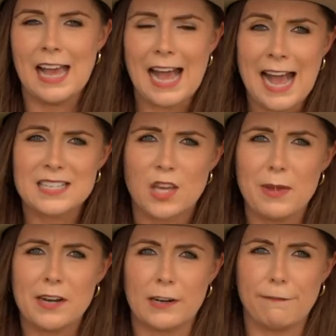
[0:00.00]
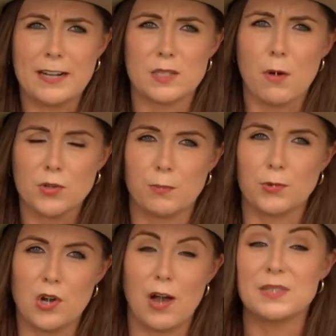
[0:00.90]
has committed an offence multiple
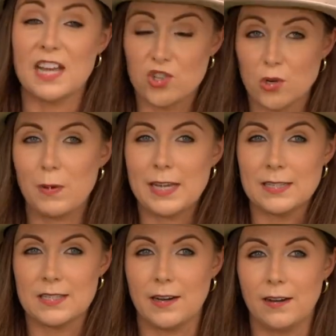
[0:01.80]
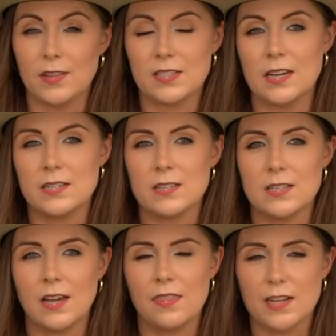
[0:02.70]
times, that should be considered in the
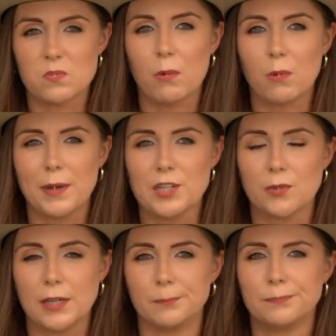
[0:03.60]
sentencing, and that's what we'll be doing.